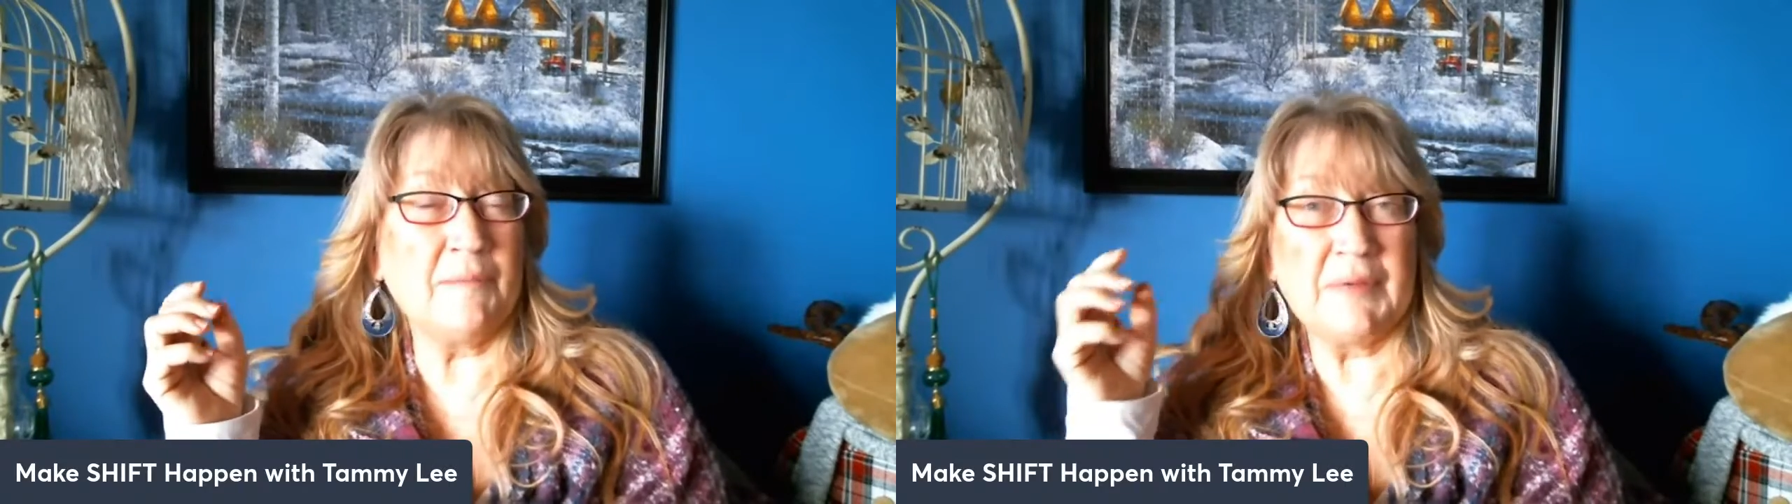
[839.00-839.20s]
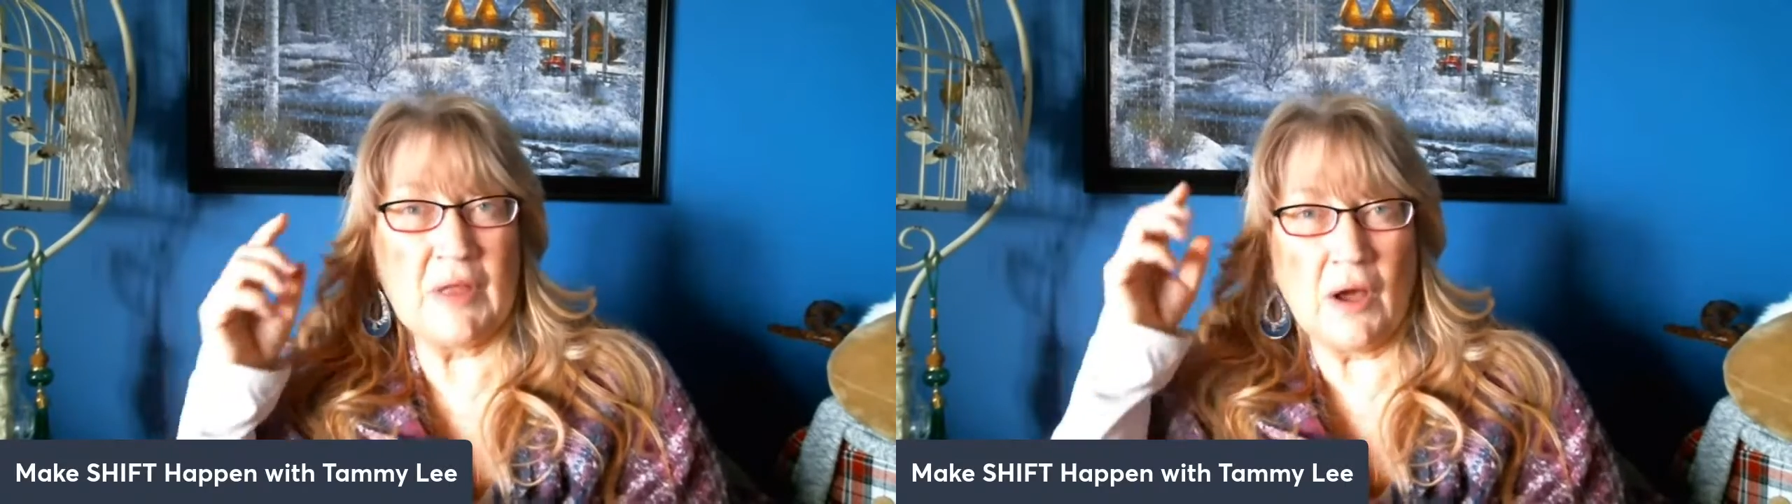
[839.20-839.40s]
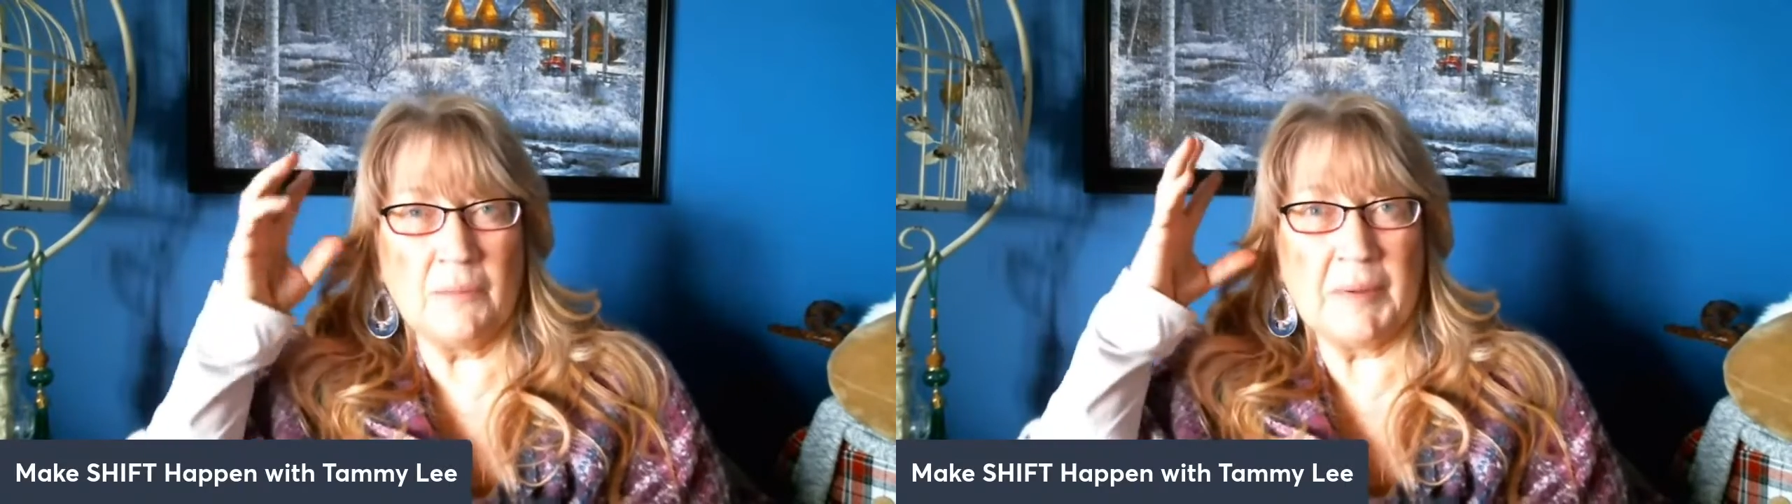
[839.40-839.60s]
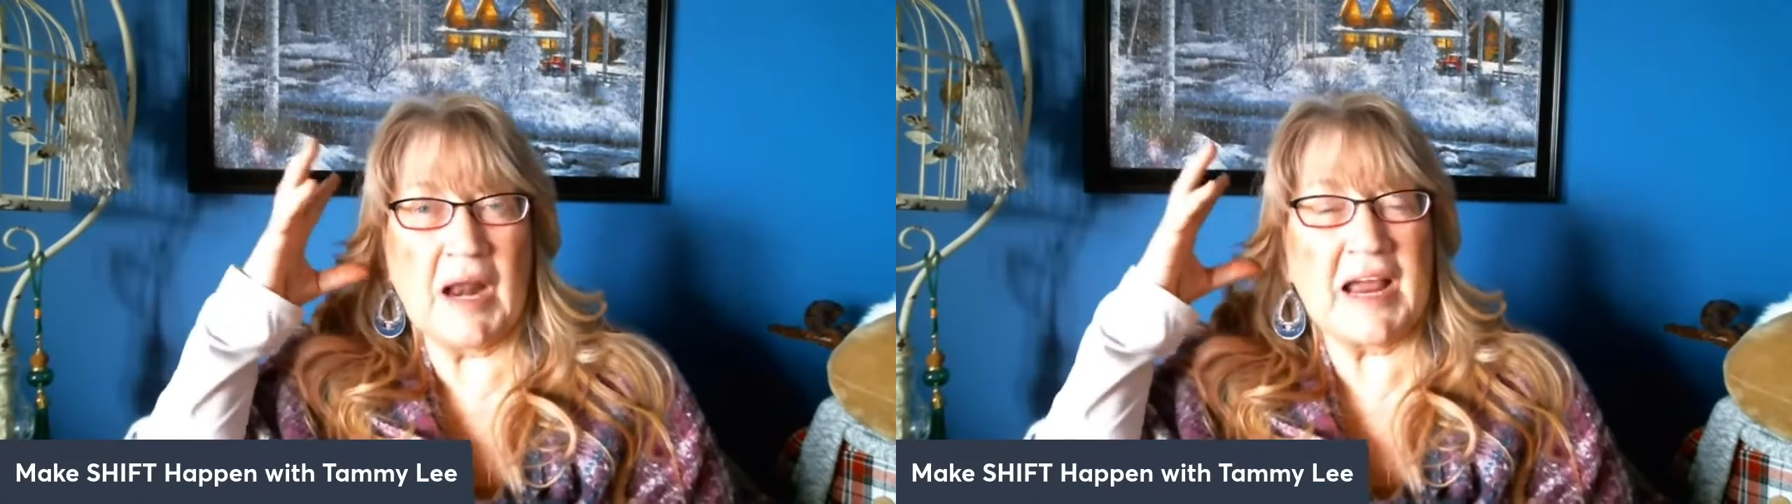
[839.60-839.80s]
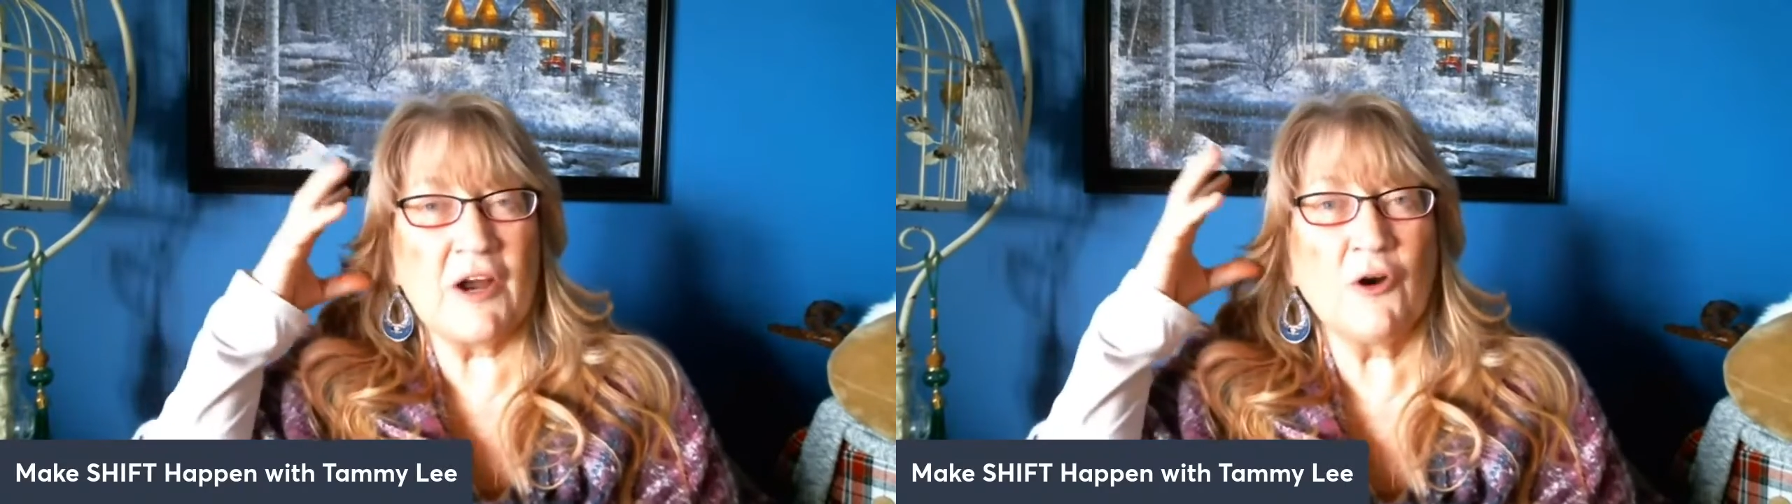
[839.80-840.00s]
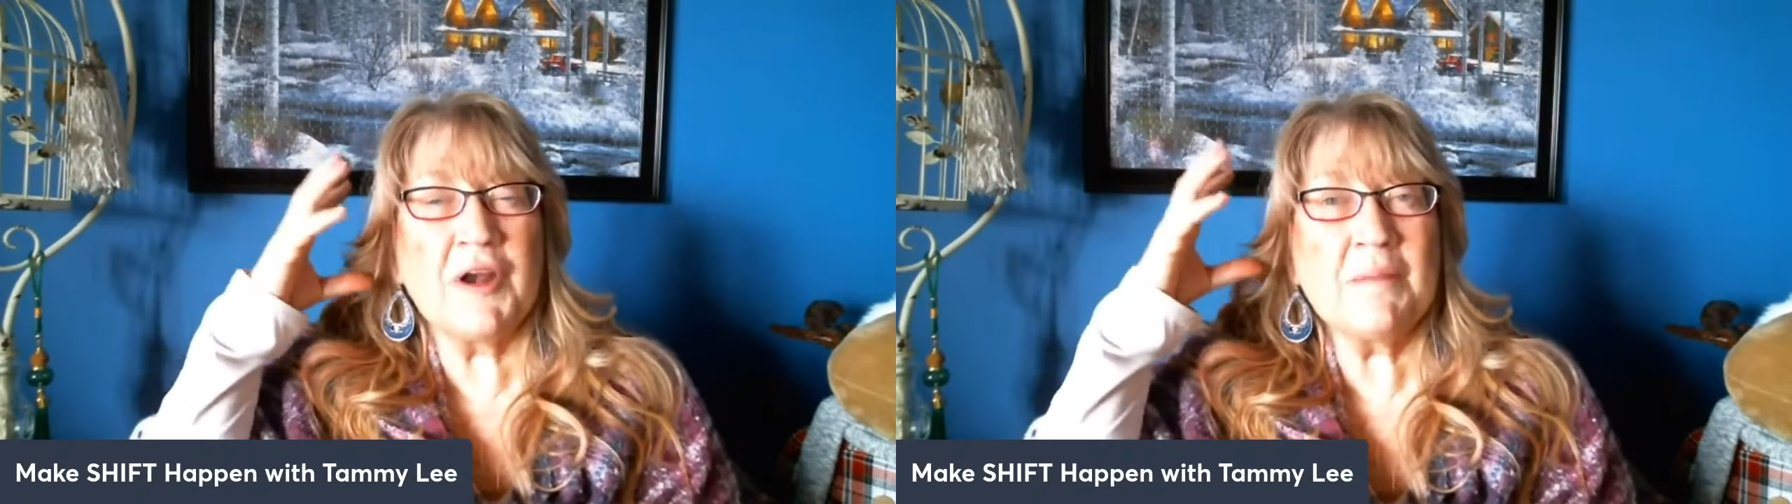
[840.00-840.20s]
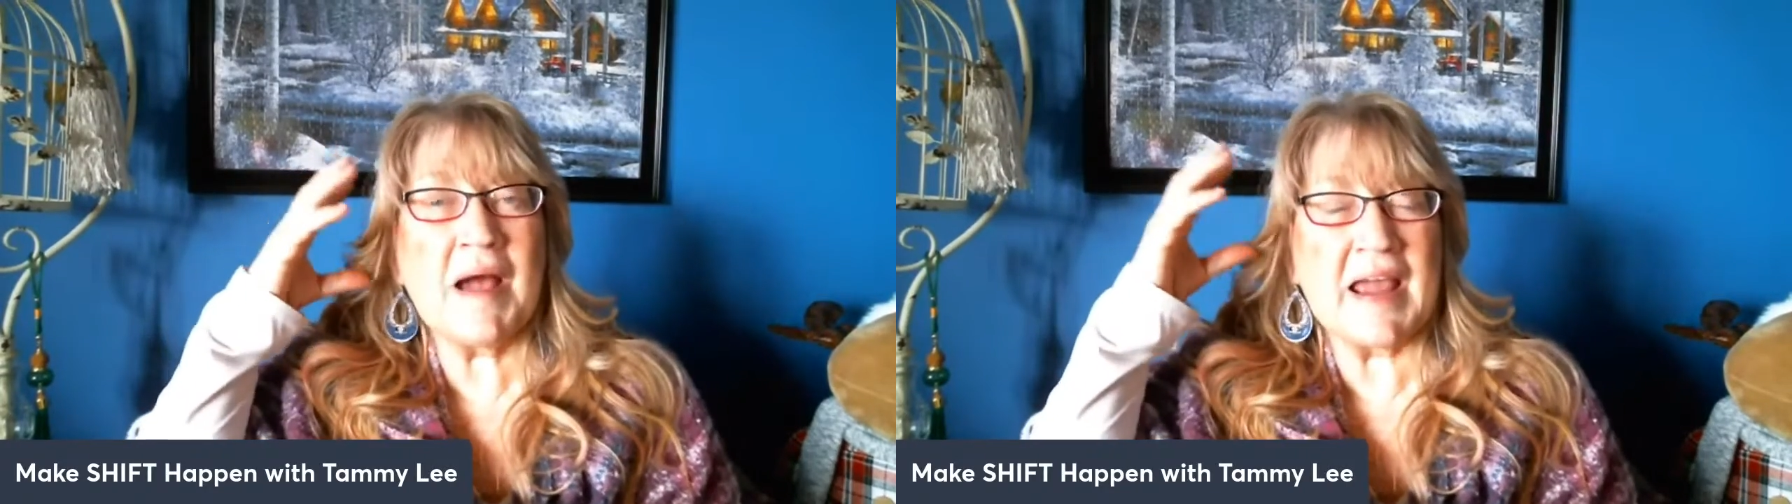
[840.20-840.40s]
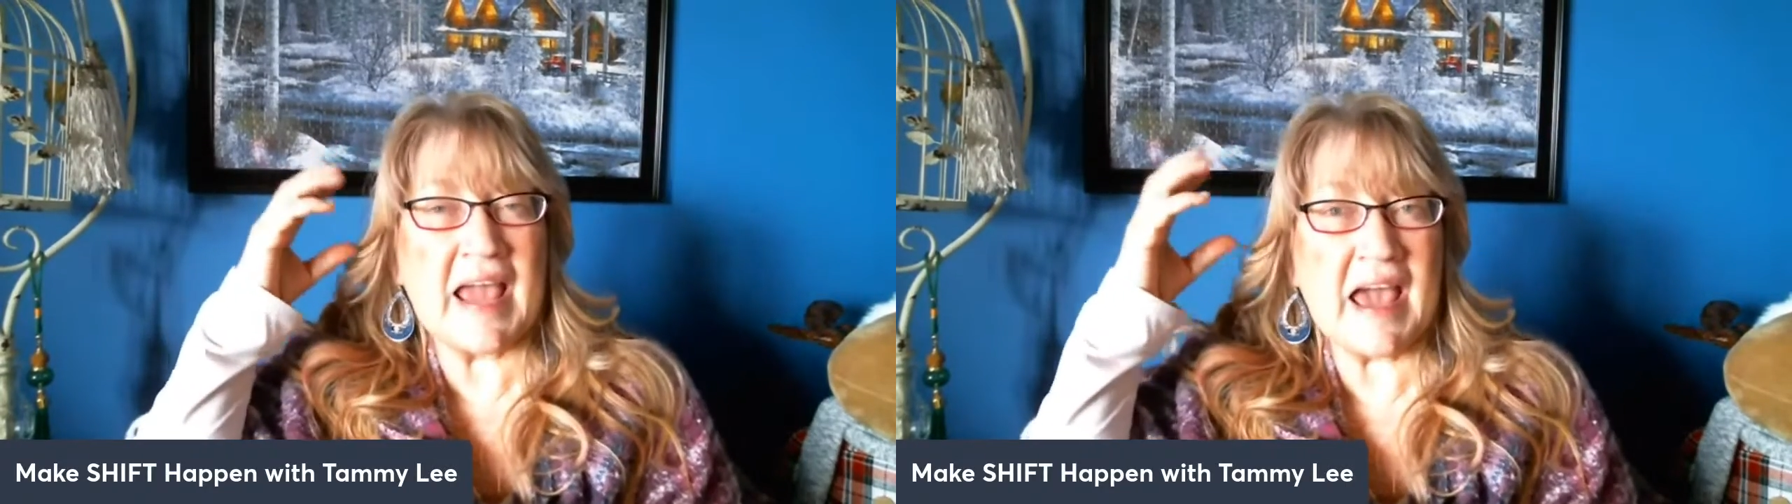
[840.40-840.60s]
But I heard in
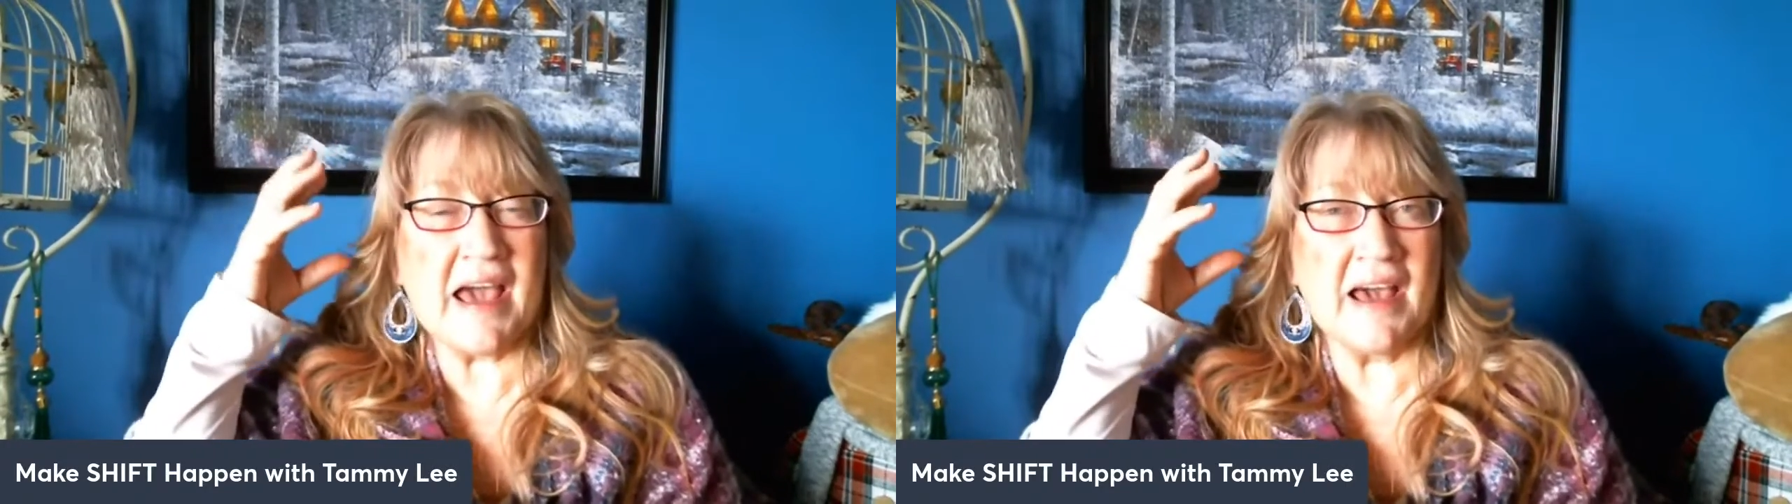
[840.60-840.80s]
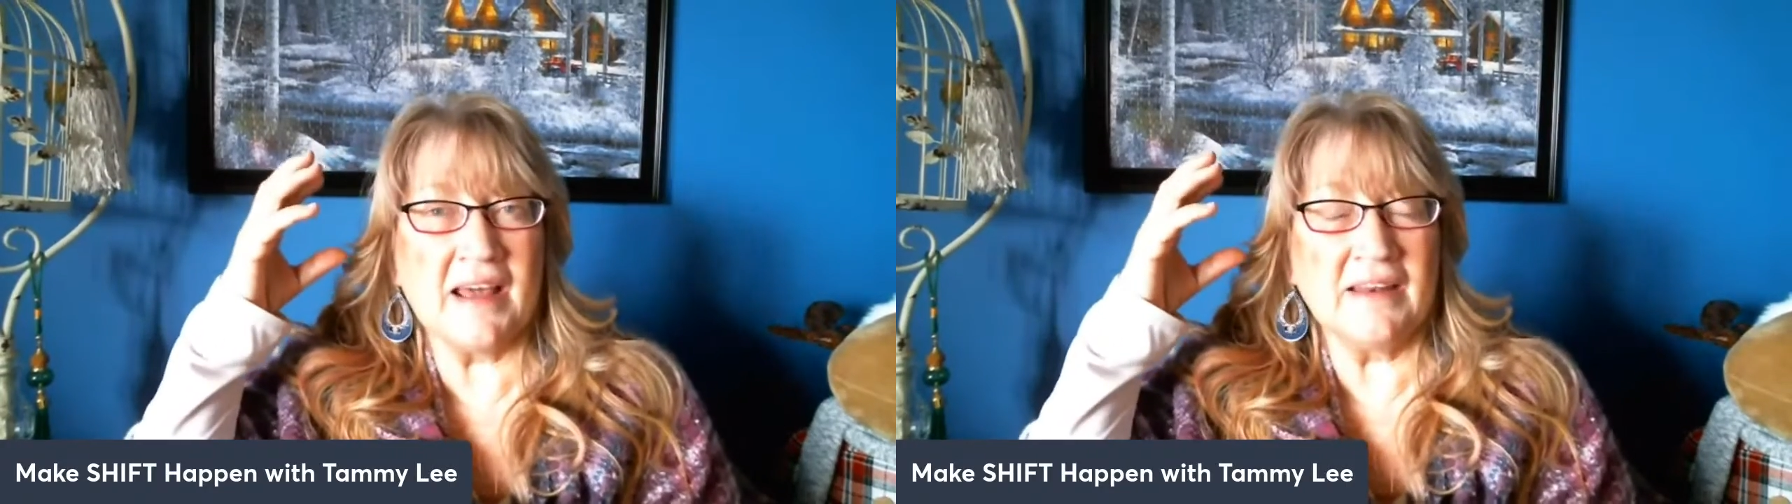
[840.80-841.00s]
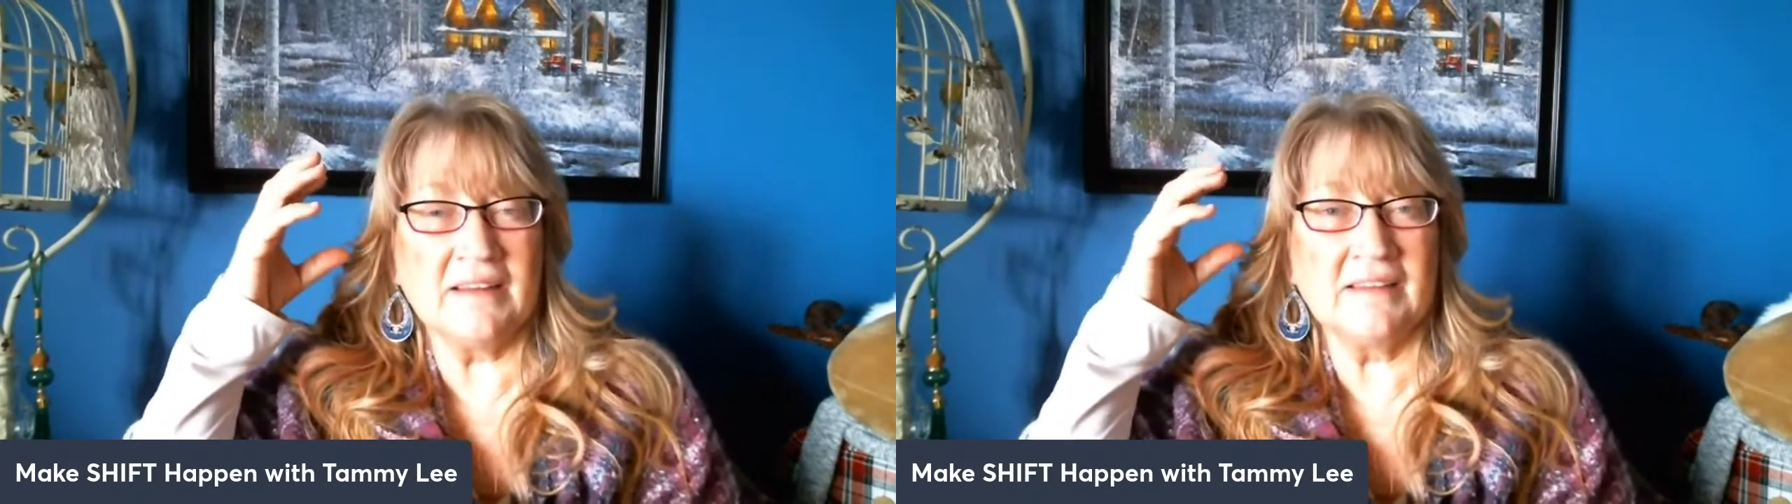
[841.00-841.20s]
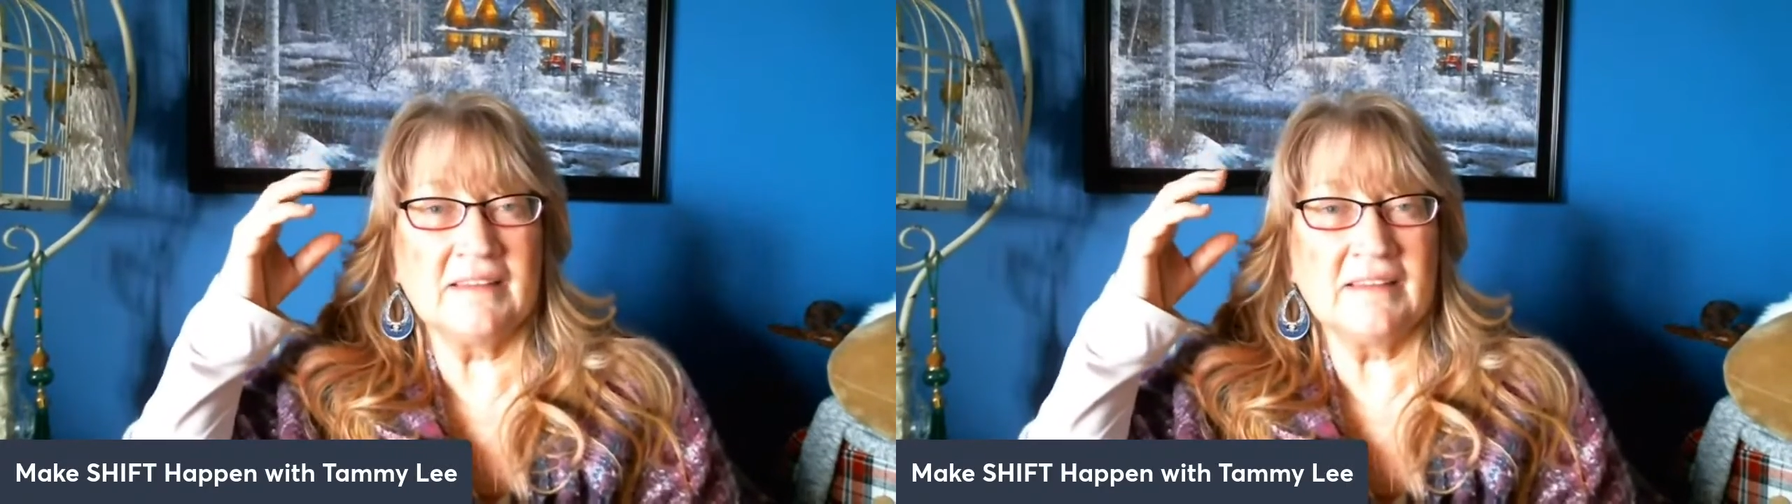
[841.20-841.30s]
my head,